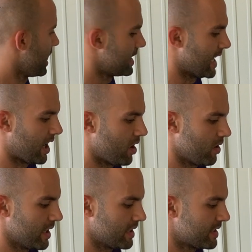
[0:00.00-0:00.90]

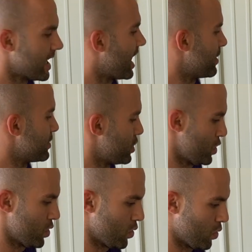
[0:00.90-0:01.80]
Now it's time
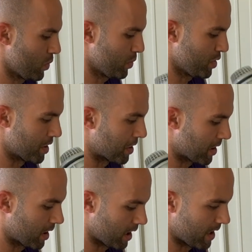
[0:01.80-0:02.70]
to put your